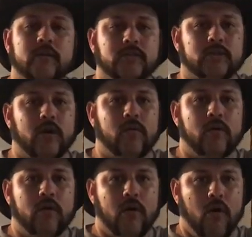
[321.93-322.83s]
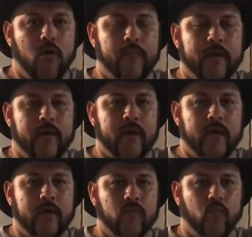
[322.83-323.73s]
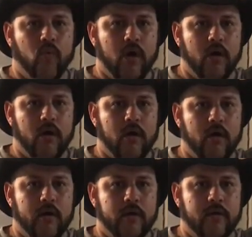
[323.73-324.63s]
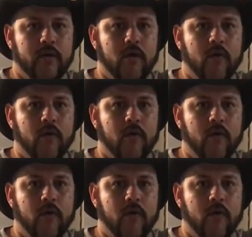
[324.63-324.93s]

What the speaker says: So open, 1,